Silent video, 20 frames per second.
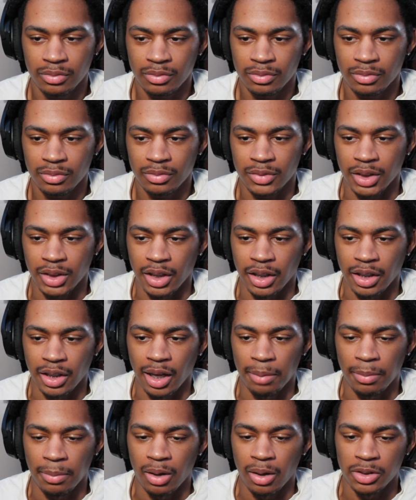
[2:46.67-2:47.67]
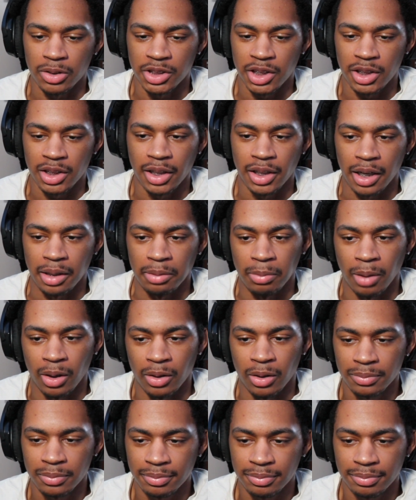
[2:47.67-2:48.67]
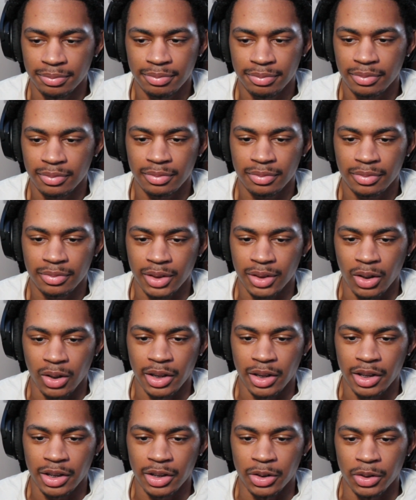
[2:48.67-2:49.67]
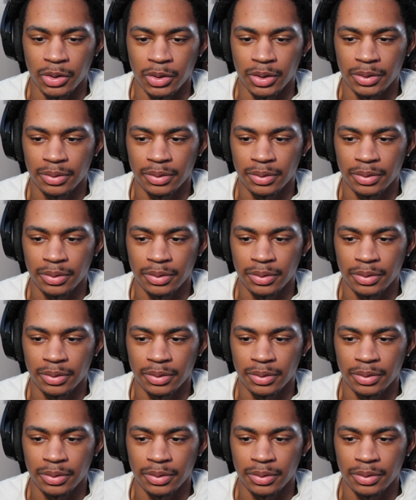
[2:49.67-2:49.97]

Yeah, I might as well just date, bro. Go ahead, do it.